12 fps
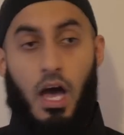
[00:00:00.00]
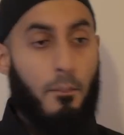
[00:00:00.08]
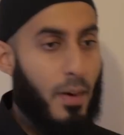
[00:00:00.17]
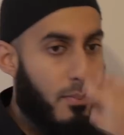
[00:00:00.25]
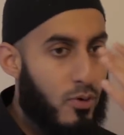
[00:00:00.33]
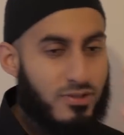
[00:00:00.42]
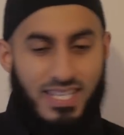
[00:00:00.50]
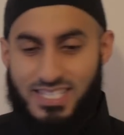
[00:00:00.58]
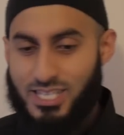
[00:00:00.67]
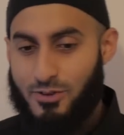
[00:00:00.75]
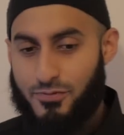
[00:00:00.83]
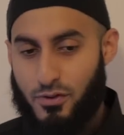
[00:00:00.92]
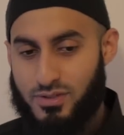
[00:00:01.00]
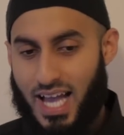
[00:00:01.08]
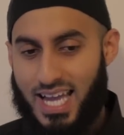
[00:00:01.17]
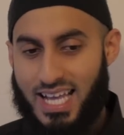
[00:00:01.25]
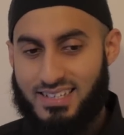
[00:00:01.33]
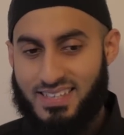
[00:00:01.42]
But Musa's confused,
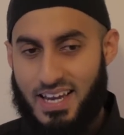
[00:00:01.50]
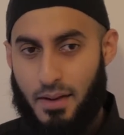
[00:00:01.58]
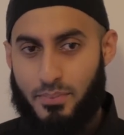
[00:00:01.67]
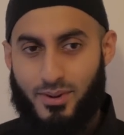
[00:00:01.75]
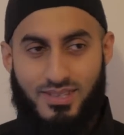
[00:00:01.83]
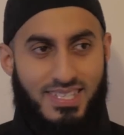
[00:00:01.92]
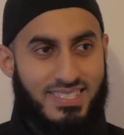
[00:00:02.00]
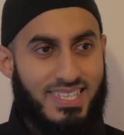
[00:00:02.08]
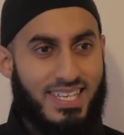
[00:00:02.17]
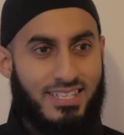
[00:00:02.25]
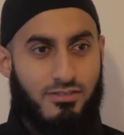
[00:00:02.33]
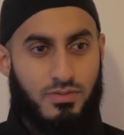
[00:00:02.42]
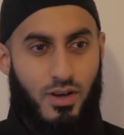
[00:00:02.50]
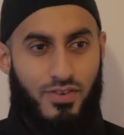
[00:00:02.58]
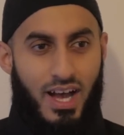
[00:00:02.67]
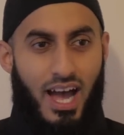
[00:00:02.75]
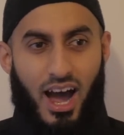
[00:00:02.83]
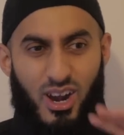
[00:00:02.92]
alayhi salam, because he's thinking to
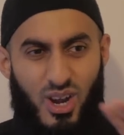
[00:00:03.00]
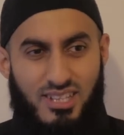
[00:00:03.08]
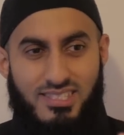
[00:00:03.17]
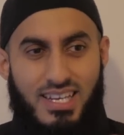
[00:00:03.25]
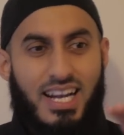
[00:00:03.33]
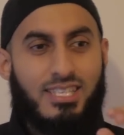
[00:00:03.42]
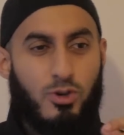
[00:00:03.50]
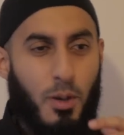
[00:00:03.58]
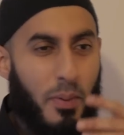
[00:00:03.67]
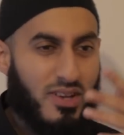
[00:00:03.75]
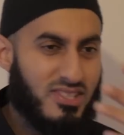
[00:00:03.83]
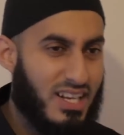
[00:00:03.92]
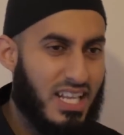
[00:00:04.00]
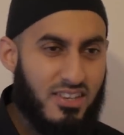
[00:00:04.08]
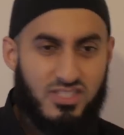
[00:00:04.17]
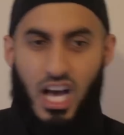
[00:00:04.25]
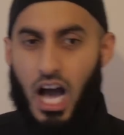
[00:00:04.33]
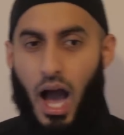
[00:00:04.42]
himself, Allah said, until the person
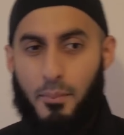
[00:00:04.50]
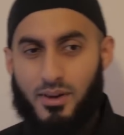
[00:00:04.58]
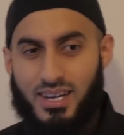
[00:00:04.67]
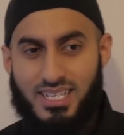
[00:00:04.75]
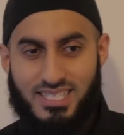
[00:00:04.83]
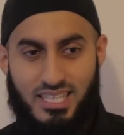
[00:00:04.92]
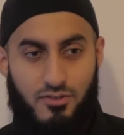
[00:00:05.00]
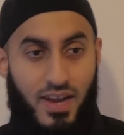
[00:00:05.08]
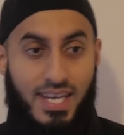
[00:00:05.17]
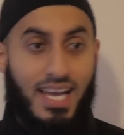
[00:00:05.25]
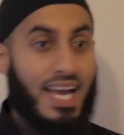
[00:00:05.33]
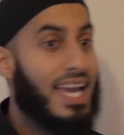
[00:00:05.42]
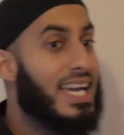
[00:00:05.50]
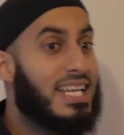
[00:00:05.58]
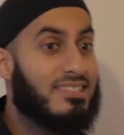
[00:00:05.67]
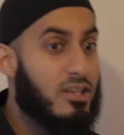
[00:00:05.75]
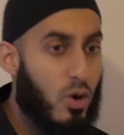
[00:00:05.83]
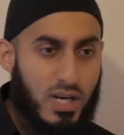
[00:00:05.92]
leaves, I'm not going to send the rain. He
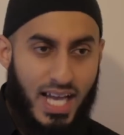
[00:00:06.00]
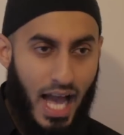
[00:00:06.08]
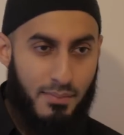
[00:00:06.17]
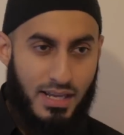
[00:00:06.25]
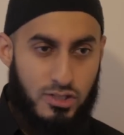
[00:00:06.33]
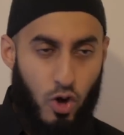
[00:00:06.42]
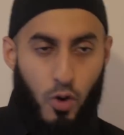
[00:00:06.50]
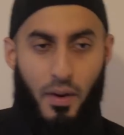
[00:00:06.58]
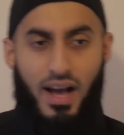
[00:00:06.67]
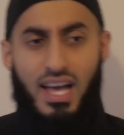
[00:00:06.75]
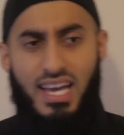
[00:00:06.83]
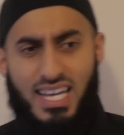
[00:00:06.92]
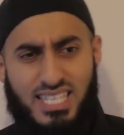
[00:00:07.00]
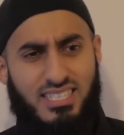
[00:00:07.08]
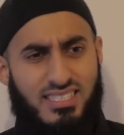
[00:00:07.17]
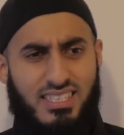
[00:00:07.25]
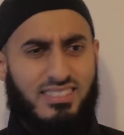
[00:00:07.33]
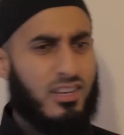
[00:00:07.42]
doesn't know the guy made tawbah. He just
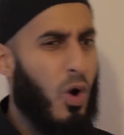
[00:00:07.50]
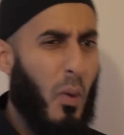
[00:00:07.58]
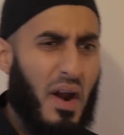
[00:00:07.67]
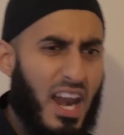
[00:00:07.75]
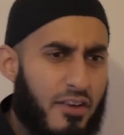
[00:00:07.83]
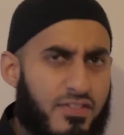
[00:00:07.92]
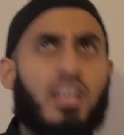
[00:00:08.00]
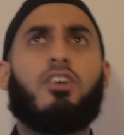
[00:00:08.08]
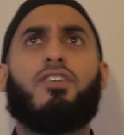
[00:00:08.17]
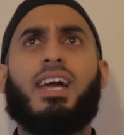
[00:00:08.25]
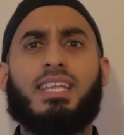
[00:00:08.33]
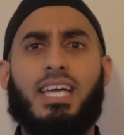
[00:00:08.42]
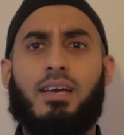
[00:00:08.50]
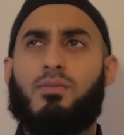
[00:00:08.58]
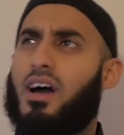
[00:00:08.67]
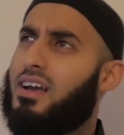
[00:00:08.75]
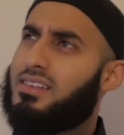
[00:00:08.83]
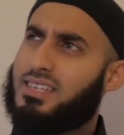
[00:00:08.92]
sees that no one left and the rain came.
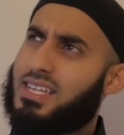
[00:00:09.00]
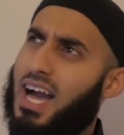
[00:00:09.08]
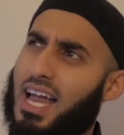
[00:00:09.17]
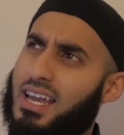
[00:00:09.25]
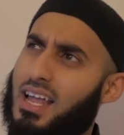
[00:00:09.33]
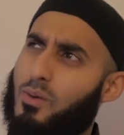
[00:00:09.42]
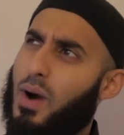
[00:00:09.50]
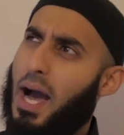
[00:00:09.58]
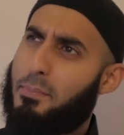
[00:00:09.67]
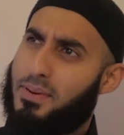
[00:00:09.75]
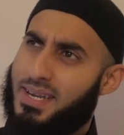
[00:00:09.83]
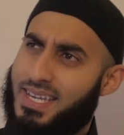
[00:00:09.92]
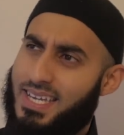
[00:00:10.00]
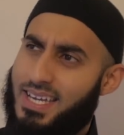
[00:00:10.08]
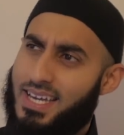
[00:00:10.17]
He said, Ya Allah, what happened?